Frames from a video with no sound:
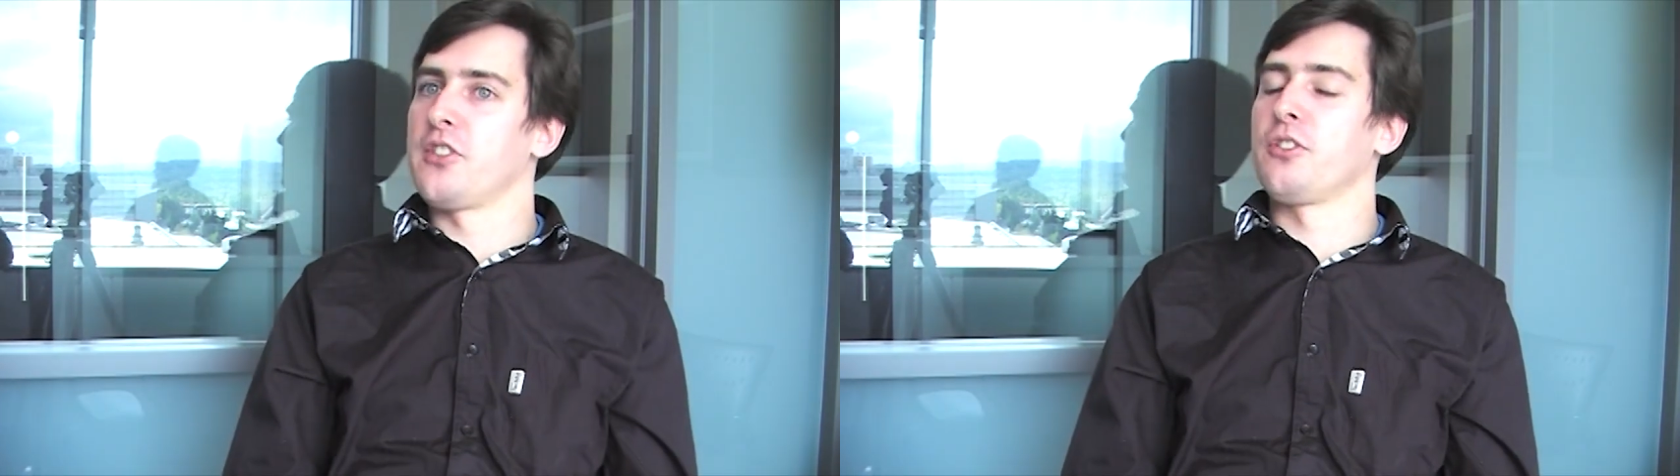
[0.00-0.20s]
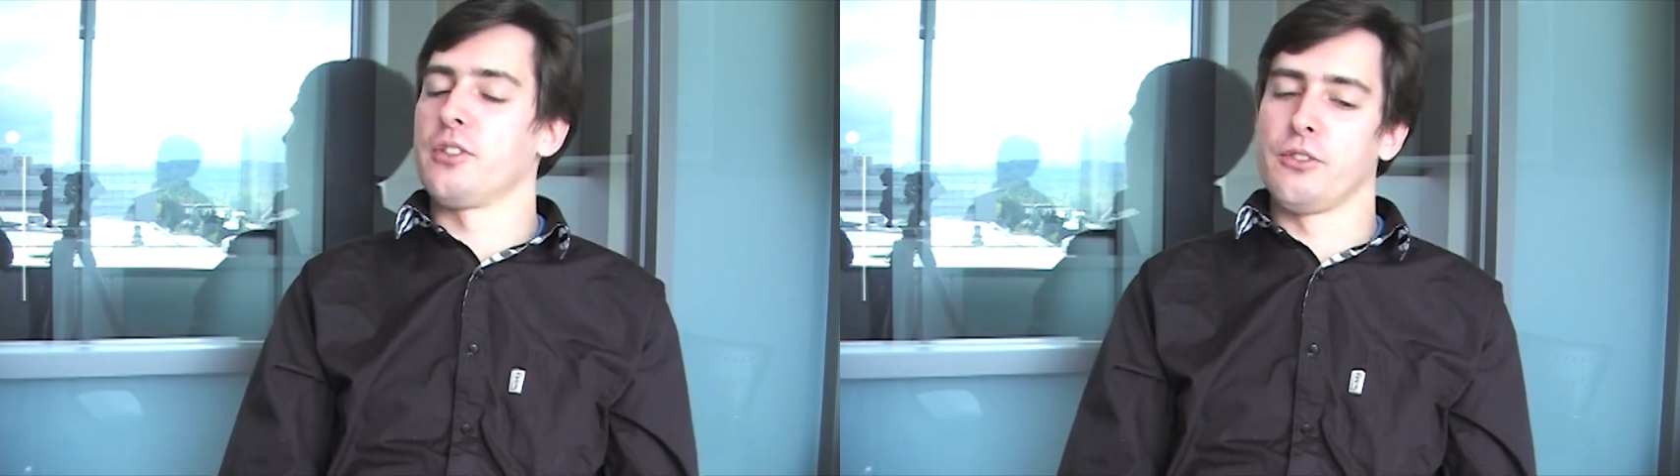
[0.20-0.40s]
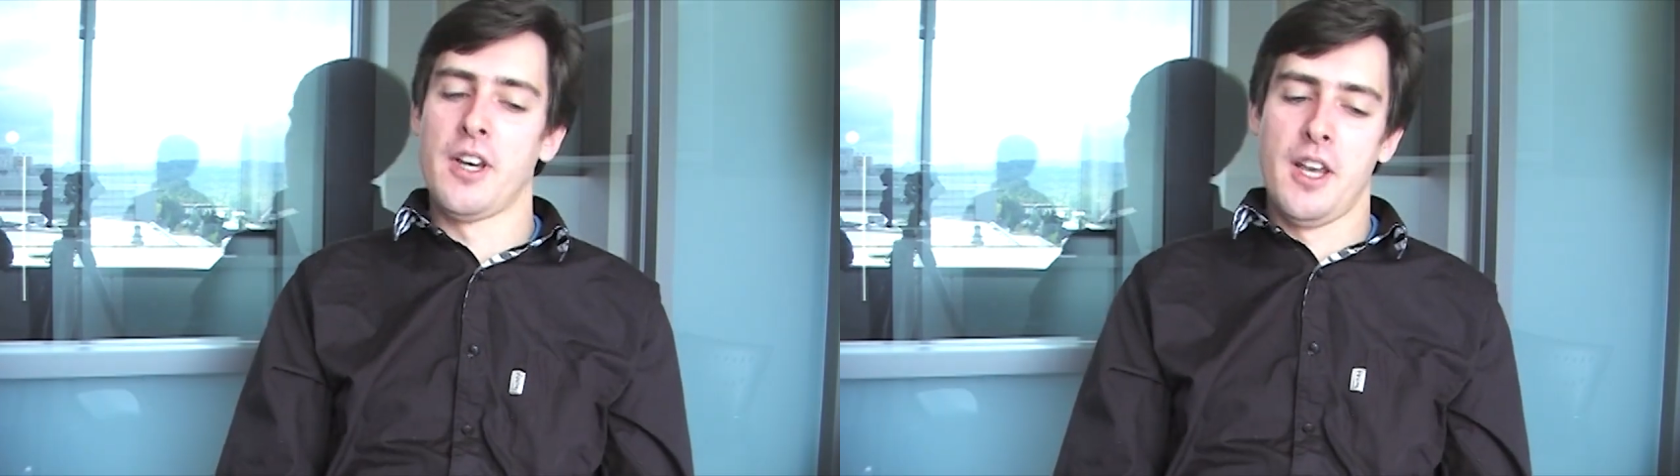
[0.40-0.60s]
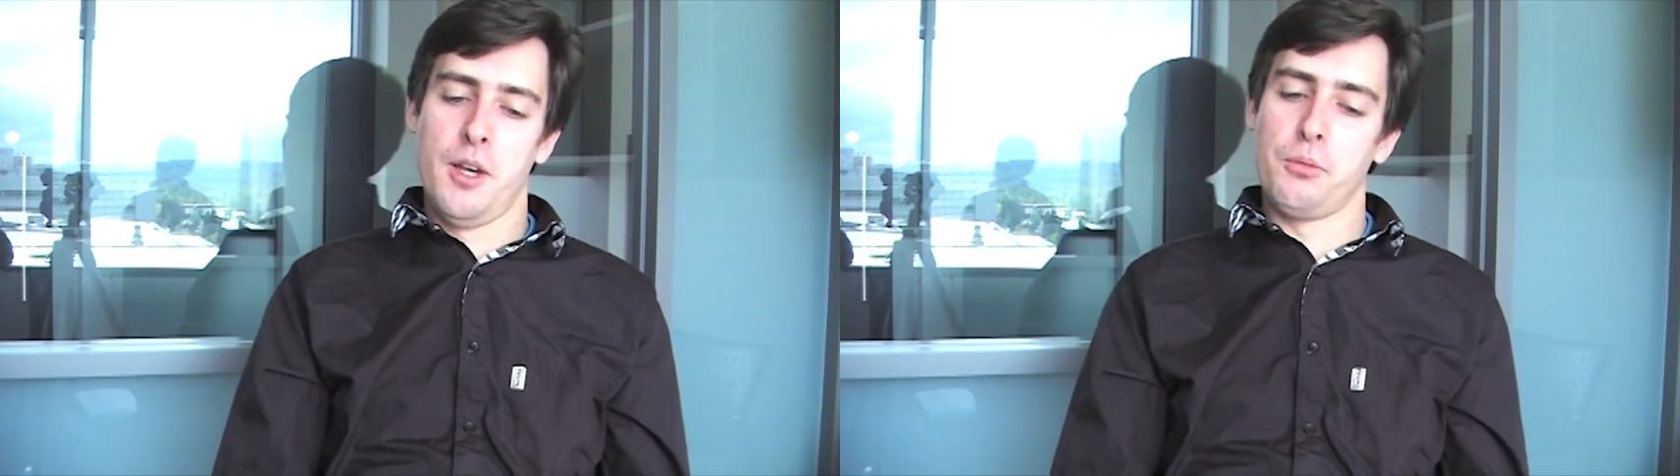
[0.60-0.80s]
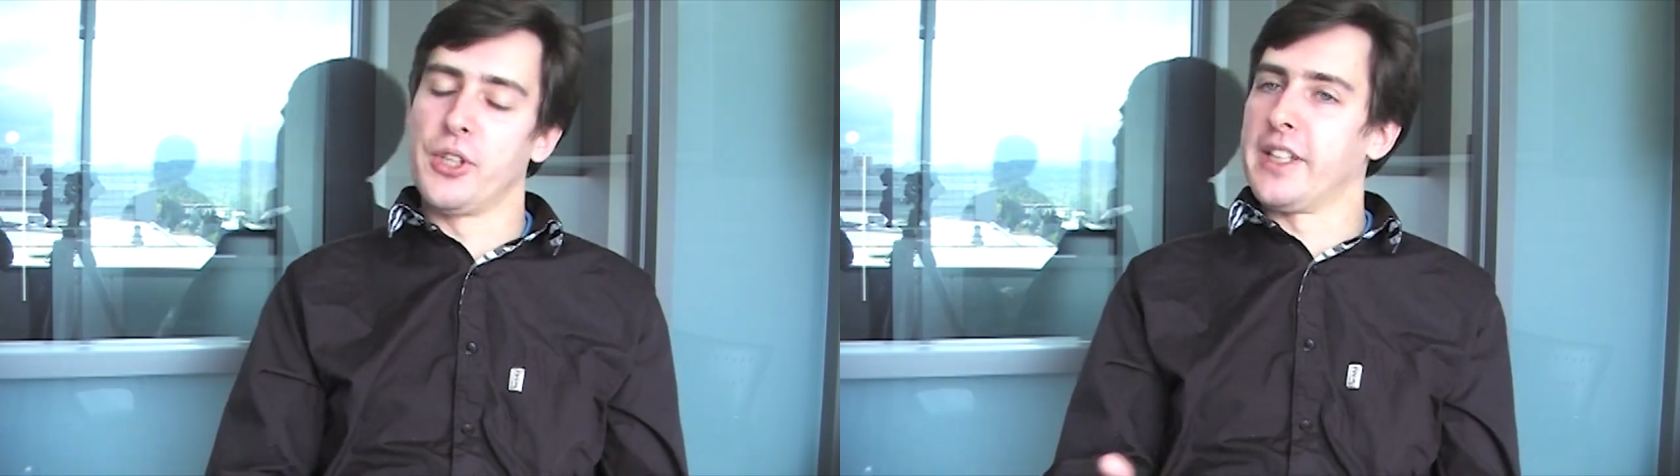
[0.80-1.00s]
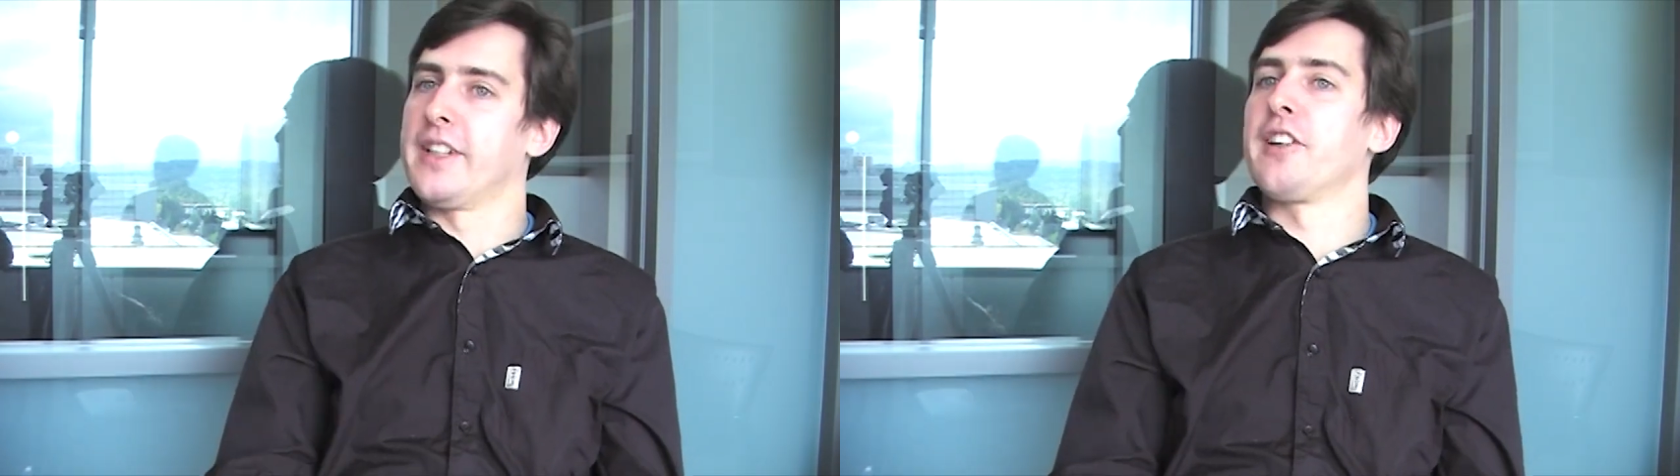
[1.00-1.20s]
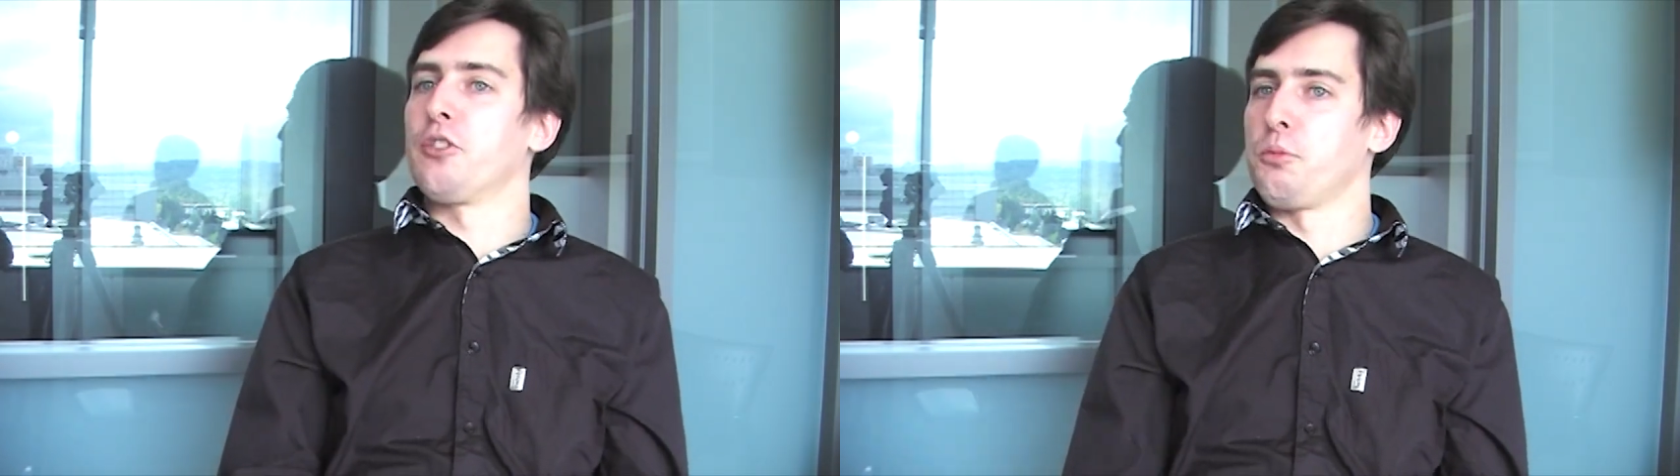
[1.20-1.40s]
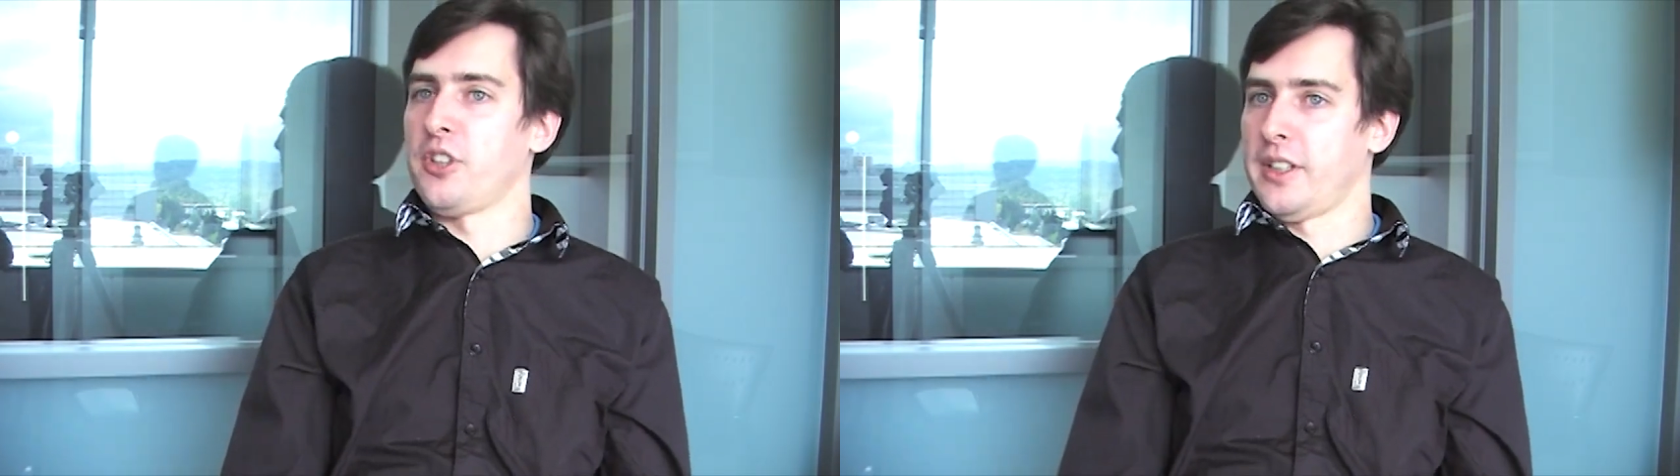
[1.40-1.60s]
it's sort of putting
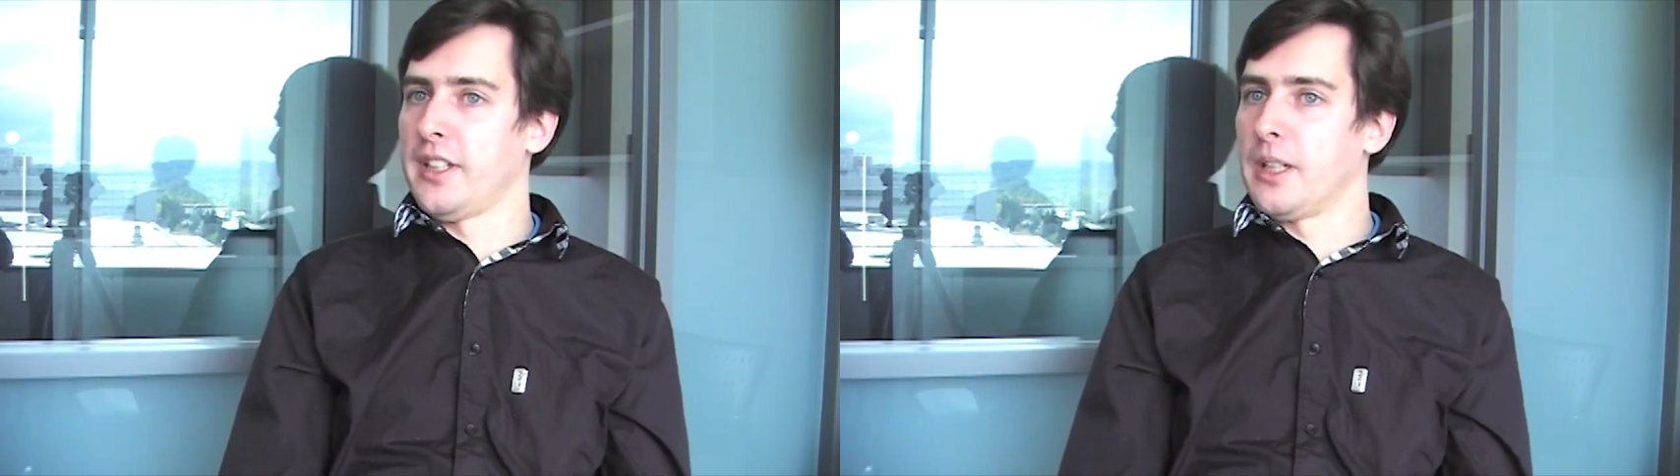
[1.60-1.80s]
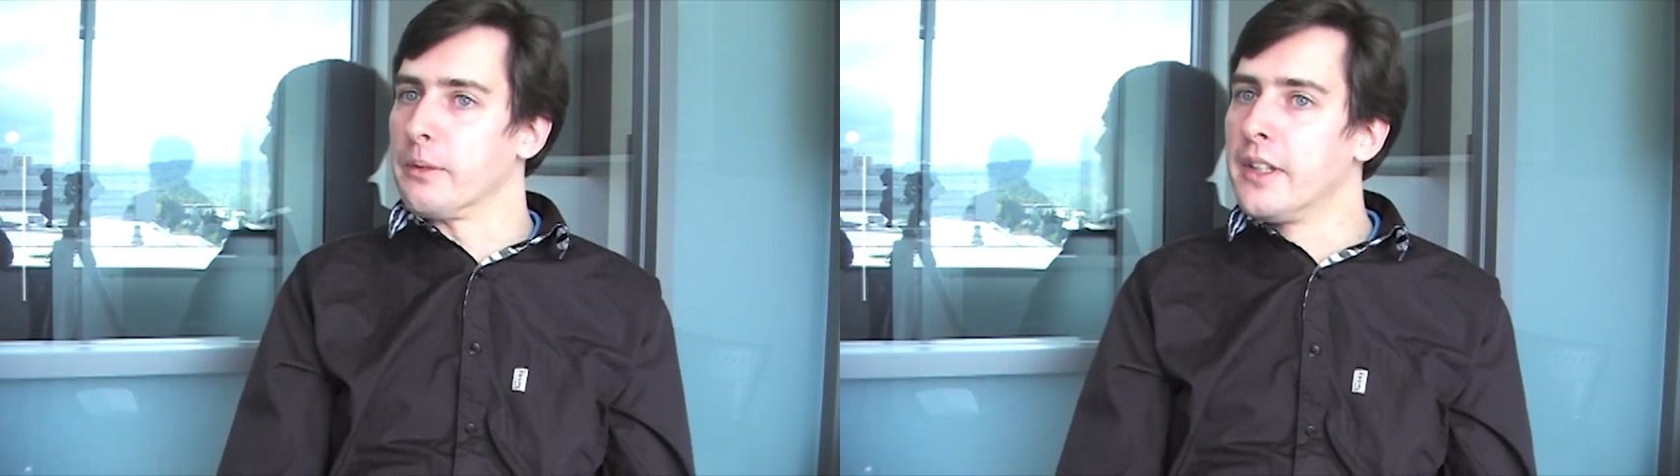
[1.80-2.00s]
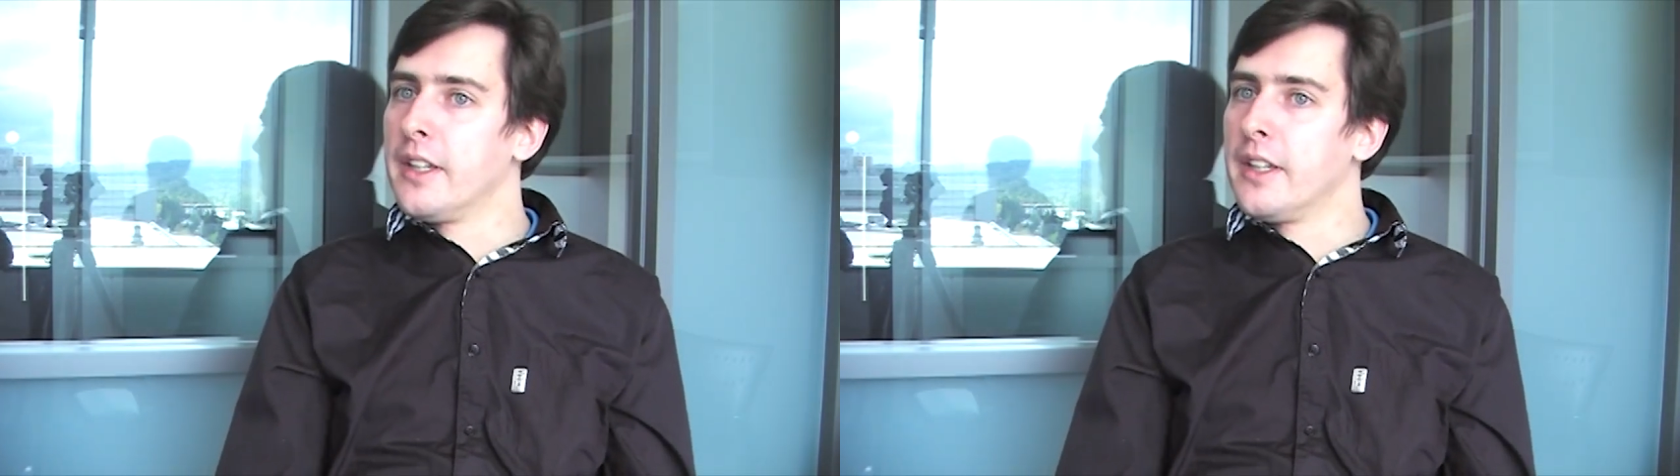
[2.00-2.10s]
things upside down.